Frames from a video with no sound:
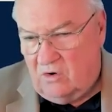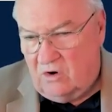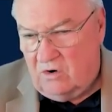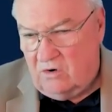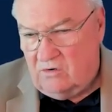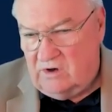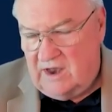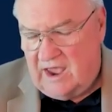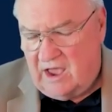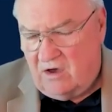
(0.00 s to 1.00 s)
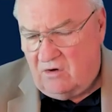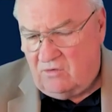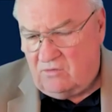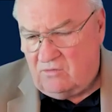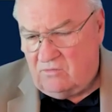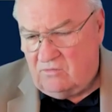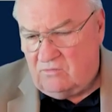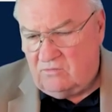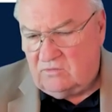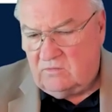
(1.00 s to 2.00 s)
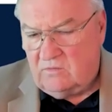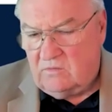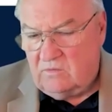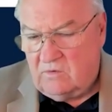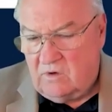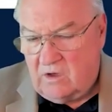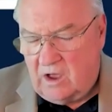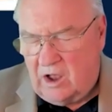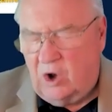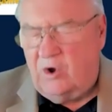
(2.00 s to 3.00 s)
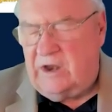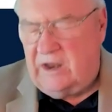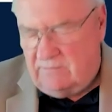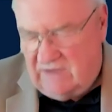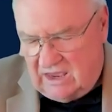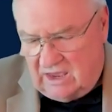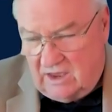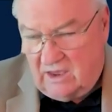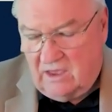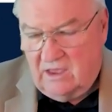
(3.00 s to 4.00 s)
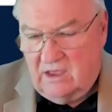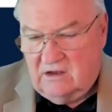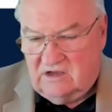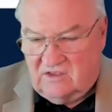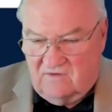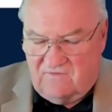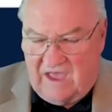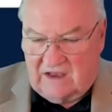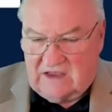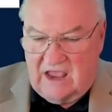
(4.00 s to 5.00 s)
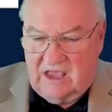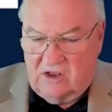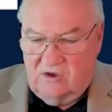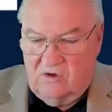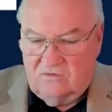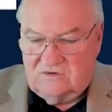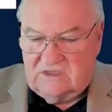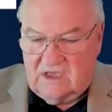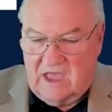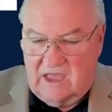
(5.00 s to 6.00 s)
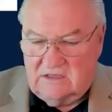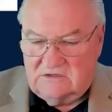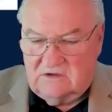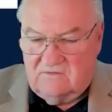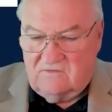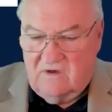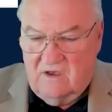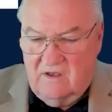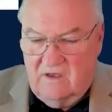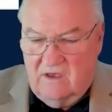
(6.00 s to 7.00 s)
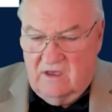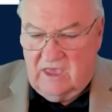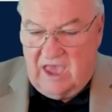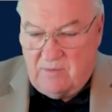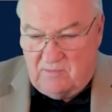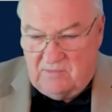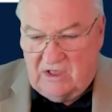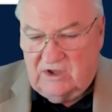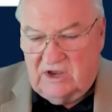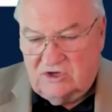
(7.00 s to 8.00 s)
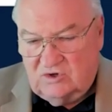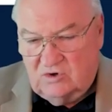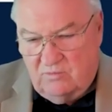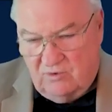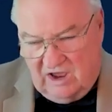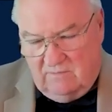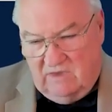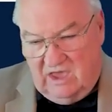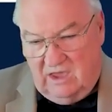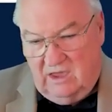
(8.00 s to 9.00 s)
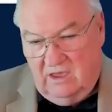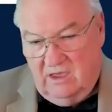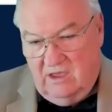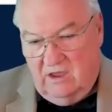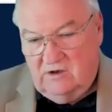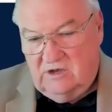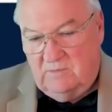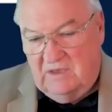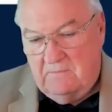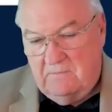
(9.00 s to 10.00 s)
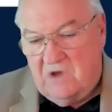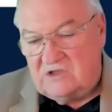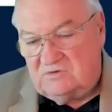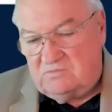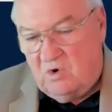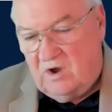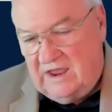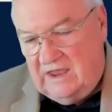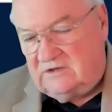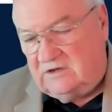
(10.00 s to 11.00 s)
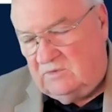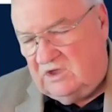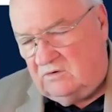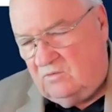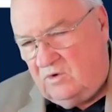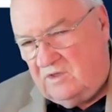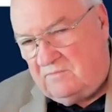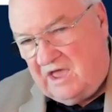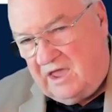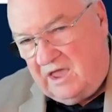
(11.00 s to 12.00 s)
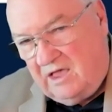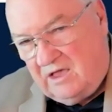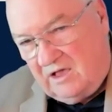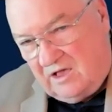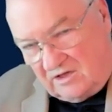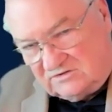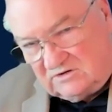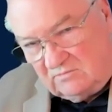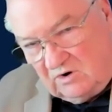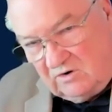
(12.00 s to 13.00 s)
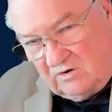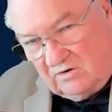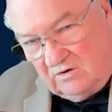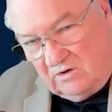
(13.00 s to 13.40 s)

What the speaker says: You're now alerting me to the fact I can use the kinds of capabilities you bring me to be much more intimate with my customer